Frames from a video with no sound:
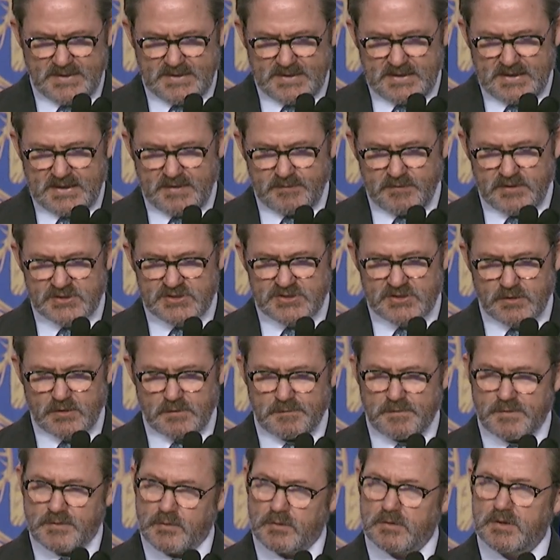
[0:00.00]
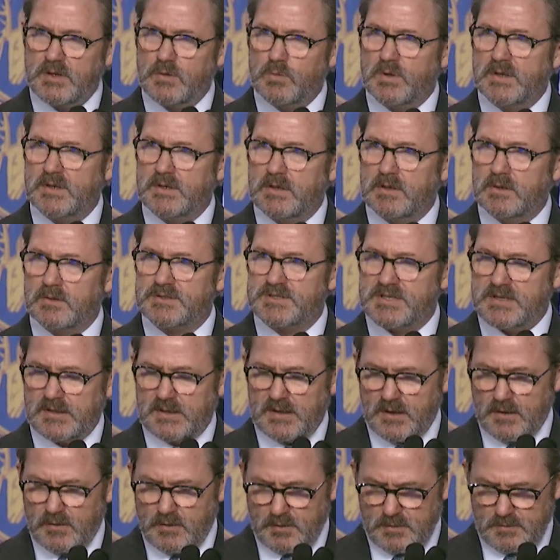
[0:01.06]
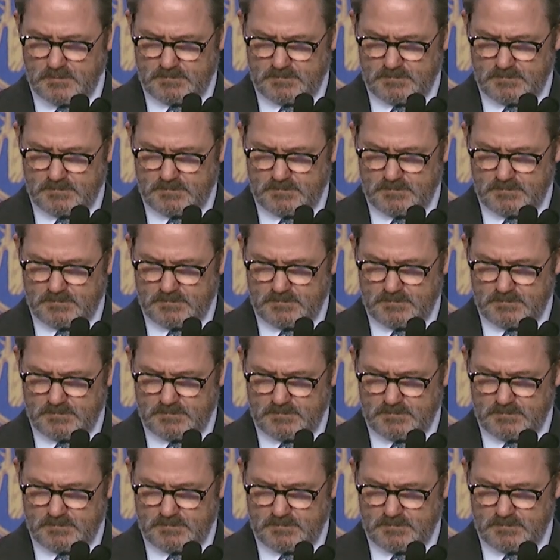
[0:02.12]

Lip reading: having served 31 years together.